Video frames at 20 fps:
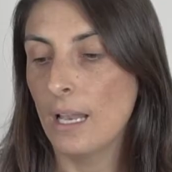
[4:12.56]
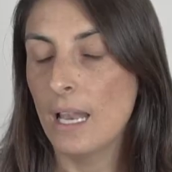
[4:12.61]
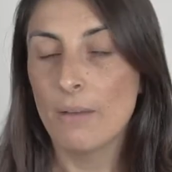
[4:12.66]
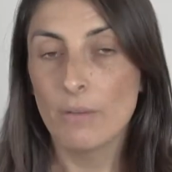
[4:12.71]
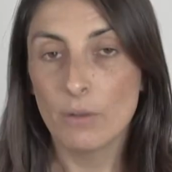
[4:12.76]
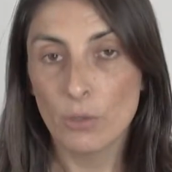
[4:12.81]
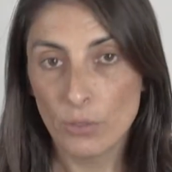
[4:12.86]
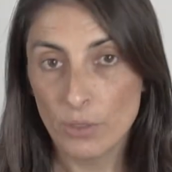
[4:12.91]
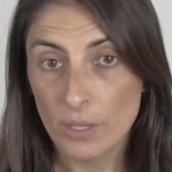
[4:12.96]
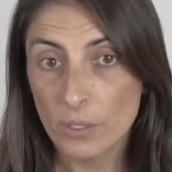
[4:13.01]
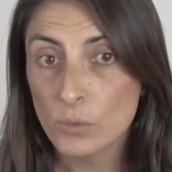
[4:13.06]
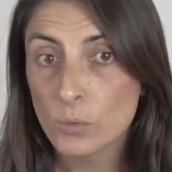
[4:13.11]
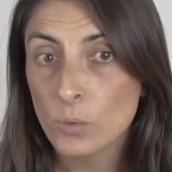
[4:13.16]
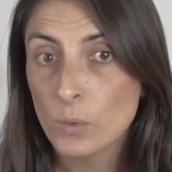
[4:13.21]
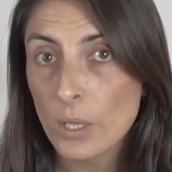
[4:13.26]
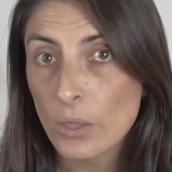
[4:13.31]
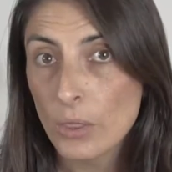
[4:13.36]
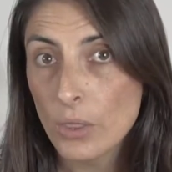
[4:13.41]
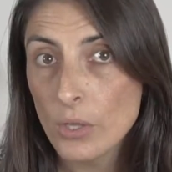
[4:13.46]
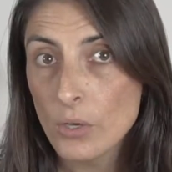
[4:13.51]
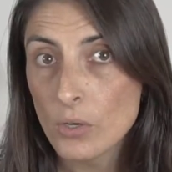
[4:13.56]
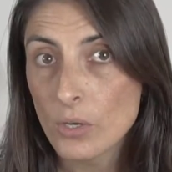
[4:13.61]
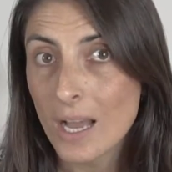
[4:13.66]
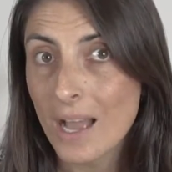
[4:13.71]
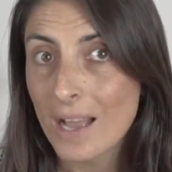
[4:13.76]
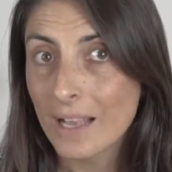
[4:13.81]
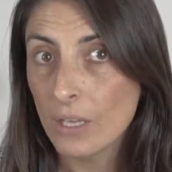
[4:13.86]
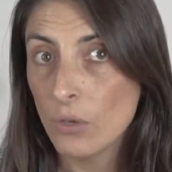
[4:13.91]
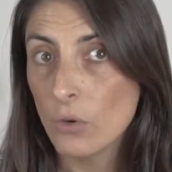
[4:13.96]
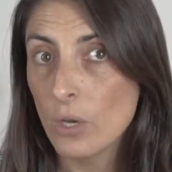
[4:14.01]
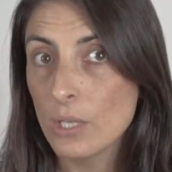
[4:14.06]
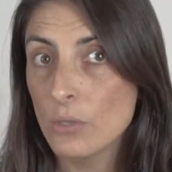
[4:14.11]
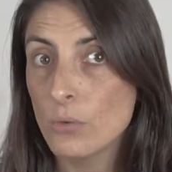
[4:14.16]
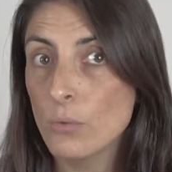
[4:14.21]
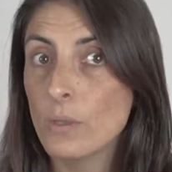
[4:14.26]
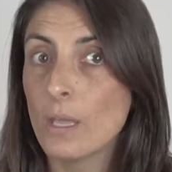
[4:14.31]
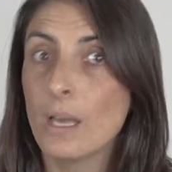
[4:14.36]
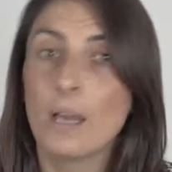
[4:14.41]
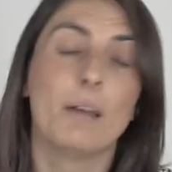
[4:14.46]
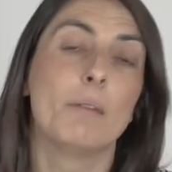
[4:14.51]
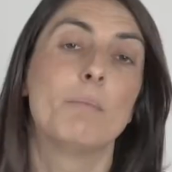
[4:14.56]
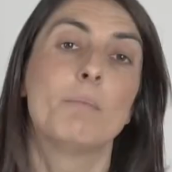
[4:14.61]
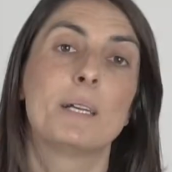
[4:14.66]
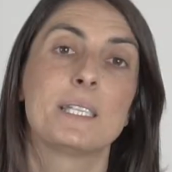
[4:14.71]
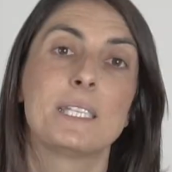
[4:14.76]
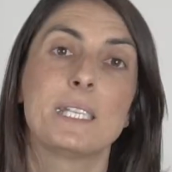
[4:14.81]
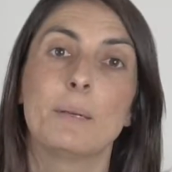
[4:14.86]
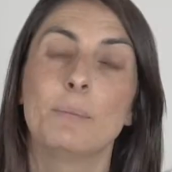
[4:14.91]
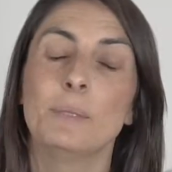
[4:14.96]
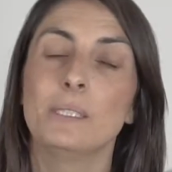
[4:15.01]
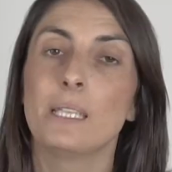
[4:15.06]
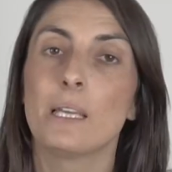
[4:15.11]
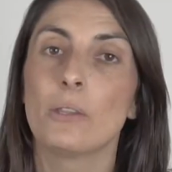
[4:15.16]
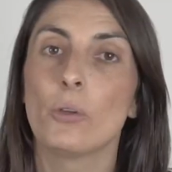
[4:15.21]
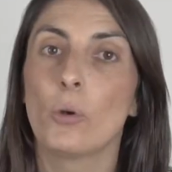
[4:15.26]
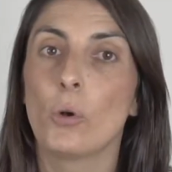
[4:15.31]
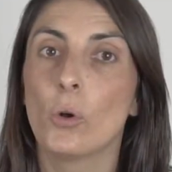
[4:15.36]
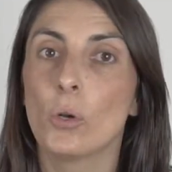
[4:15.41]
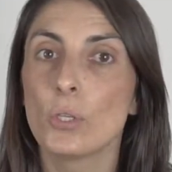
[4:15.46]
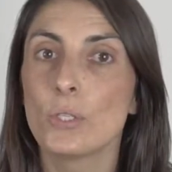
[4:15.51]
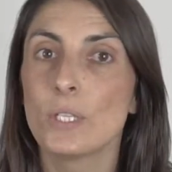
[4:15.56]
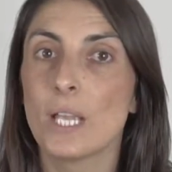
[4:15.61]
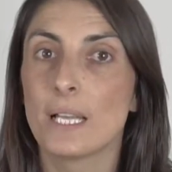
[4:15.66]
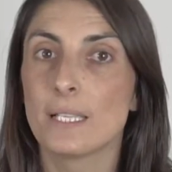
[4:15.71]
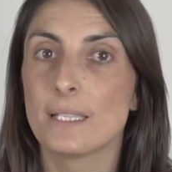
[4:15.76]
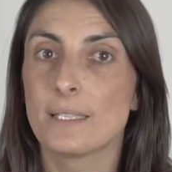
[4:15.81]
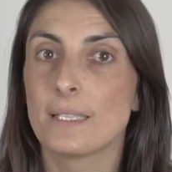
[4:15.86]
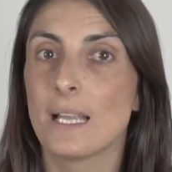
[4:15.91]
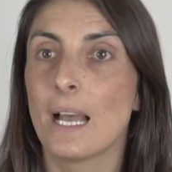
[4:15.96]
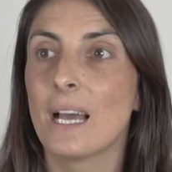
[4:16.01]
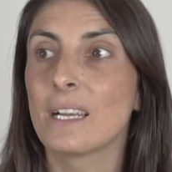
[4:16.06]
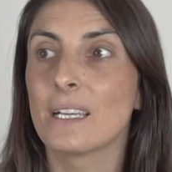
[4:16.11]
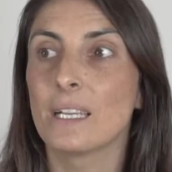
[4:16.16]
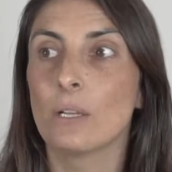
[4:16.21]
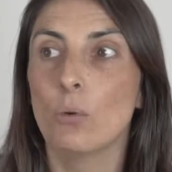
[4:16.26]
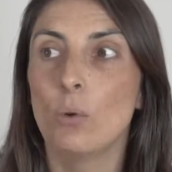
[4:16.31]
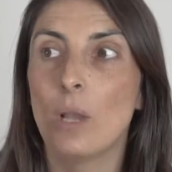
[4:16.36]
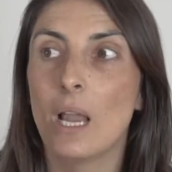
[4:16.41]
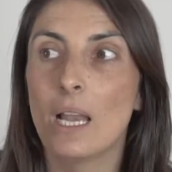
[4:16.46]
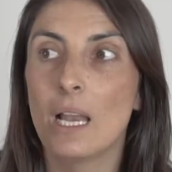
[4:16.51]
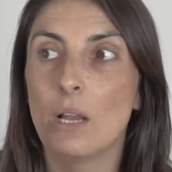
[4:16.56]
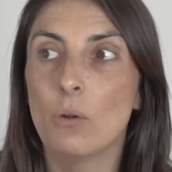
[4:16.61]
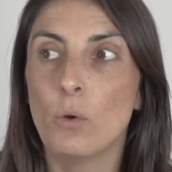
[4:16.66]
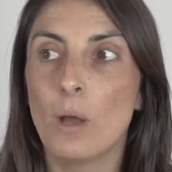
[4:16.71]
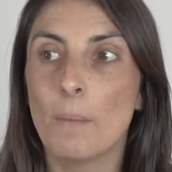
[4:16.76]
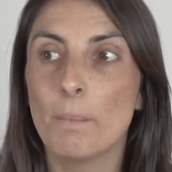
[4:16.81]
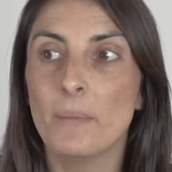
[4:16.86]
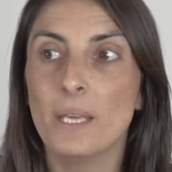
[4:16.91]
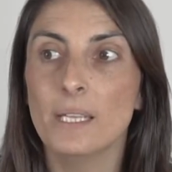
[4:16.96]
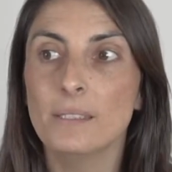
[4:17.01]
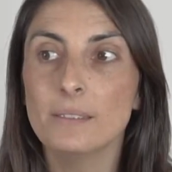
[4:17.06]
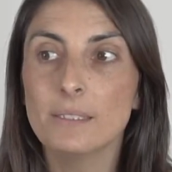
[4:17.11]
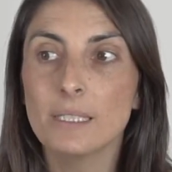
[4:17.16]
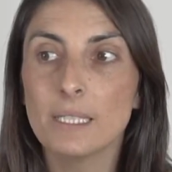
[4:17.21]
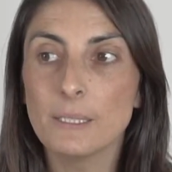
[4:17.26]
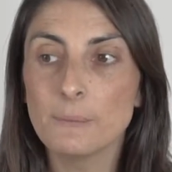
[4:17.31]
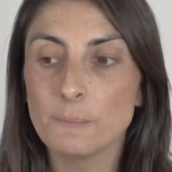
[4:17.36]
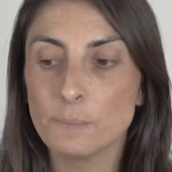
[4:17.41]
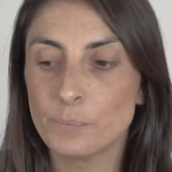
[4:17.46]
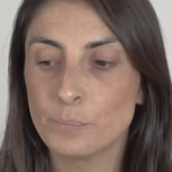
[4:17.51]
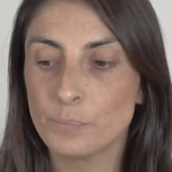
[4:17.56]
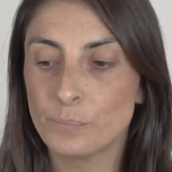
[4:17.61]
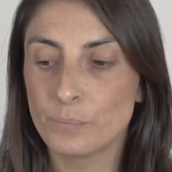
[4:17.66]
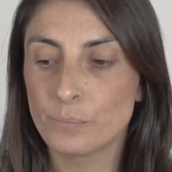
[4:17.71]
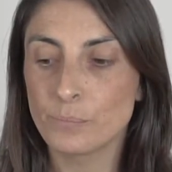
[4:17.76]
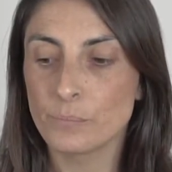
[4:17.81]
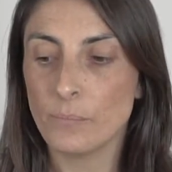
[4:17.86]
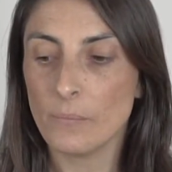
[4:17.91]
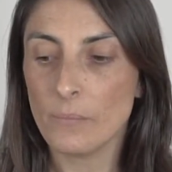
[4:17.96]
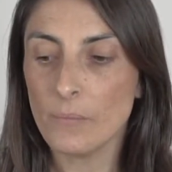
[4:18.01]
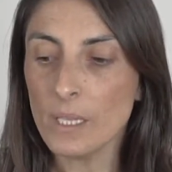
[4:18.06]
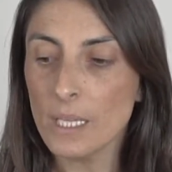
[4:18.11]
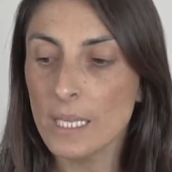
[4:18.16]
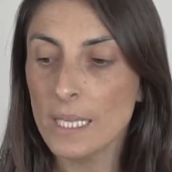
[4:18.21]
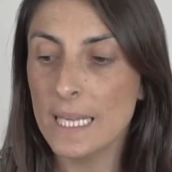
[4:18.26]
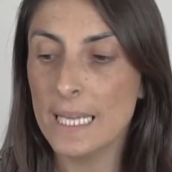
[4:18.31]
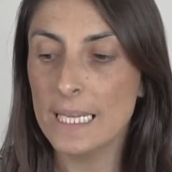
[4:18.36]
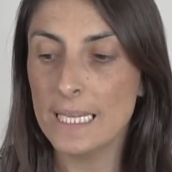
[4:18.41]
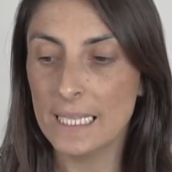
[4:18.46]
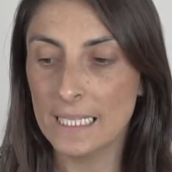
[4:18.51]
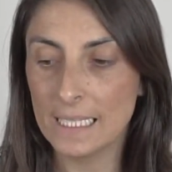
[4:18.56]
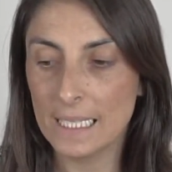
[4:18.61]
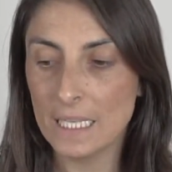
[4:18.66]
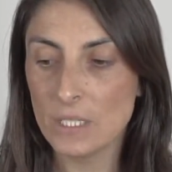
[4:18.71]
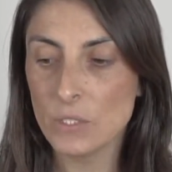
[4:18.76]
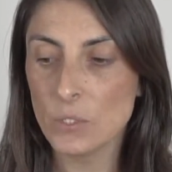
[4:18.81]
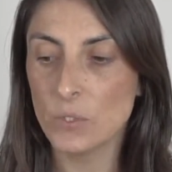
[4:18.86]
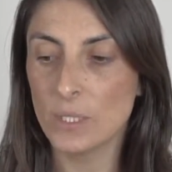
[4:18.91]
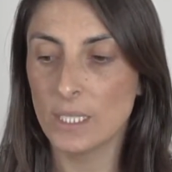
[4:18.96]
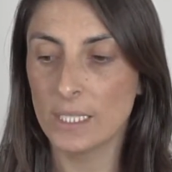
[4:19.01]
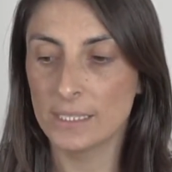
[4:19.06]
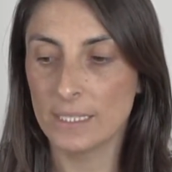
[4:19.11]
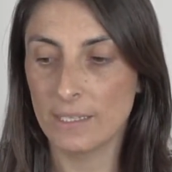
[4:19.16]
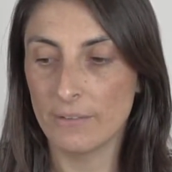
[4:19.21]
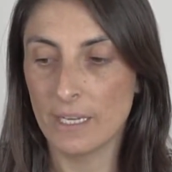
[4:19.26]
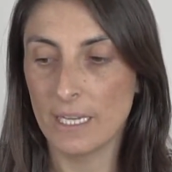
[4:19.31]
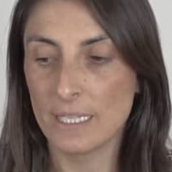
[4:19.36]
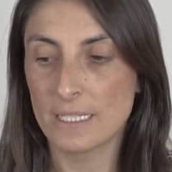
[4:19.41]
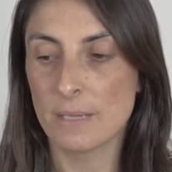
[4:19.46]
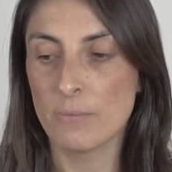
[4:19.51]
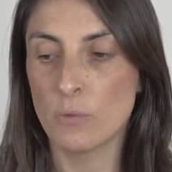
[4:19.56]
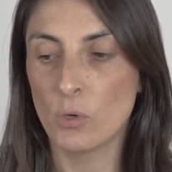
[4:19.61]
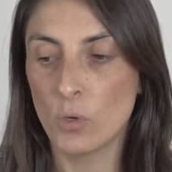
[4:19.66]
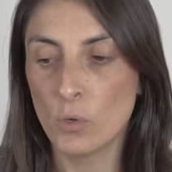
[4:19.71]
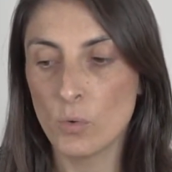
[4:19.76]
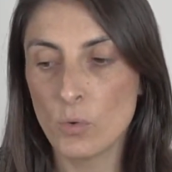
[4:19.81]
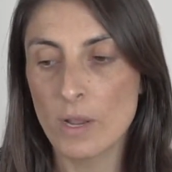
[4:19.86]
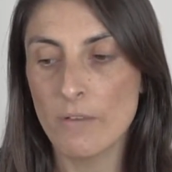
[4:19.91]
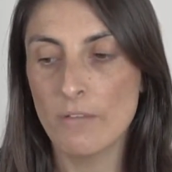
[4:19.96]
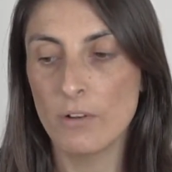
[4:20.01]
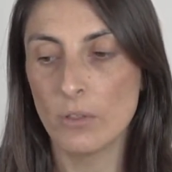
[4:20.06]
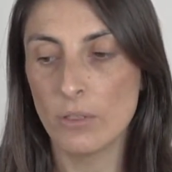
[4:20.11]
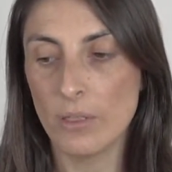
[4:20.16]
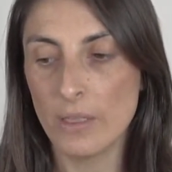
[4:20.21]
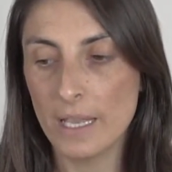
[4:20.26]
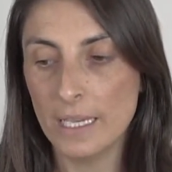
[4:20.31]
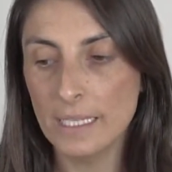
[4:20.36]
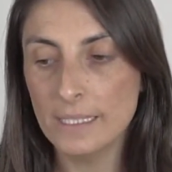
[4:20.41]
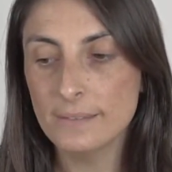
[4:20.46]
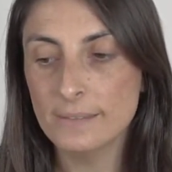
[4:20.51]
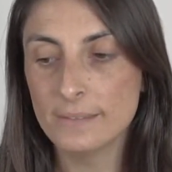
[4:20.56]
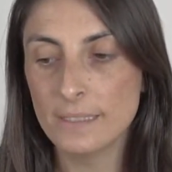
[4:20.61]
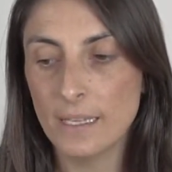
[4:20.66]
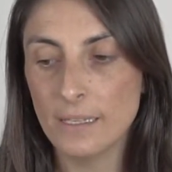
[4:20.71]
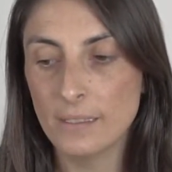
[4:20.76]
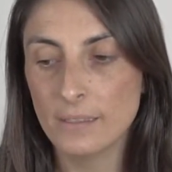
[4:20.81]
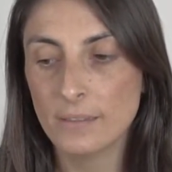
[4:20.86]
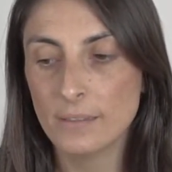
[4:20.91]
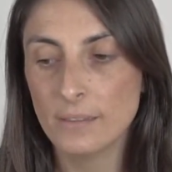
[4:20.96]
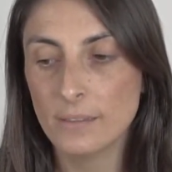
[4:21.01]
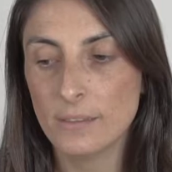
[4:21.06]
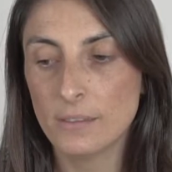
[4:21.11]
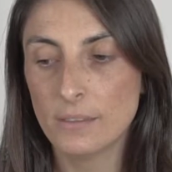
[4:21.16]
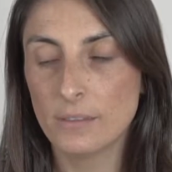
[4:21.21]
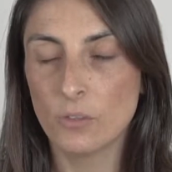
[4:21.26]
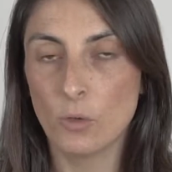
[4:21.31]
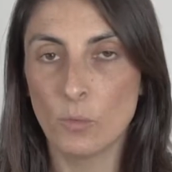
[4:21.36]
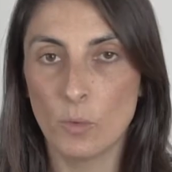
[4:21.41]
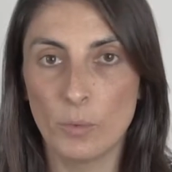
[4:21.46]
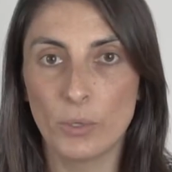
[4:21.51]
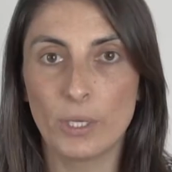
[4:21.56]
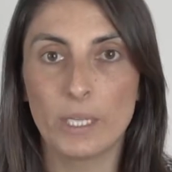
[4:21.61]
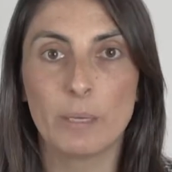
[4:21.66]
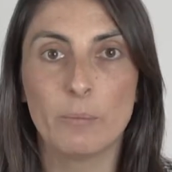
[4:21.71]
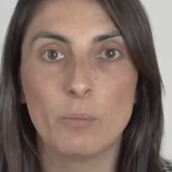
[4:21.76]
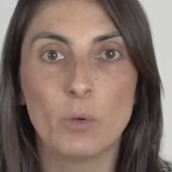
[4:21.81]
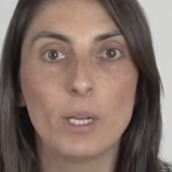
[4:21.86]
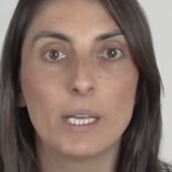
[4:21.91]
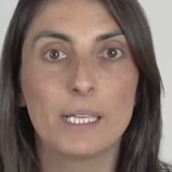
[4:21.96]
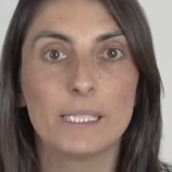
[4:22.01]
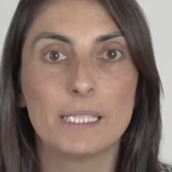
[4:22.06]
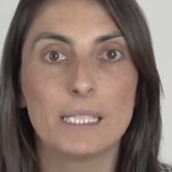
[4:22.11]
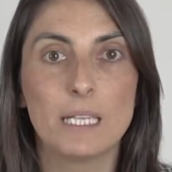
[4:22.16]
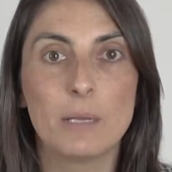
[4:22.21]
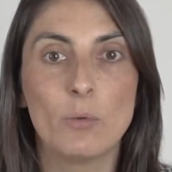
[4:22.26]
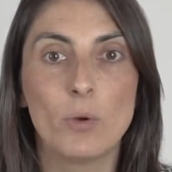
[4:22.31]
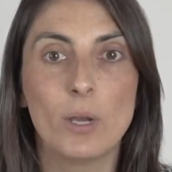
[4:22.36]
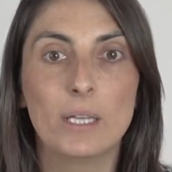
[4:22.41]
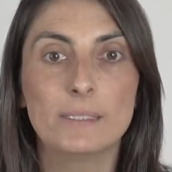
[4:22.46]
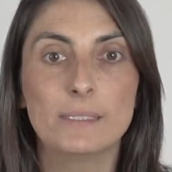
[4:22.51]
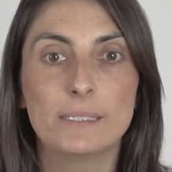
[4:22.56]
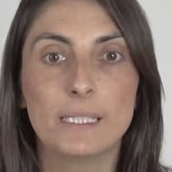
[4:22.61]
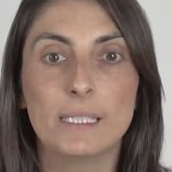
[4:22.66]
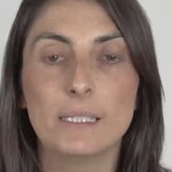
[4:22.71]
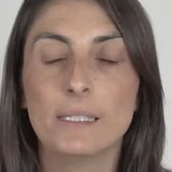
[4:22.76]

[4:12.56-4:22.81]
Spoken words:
and you can see it by yourself. The flash lightens the figure, but the background is dark. So the shutter speed helps you with two things: regulating the ambient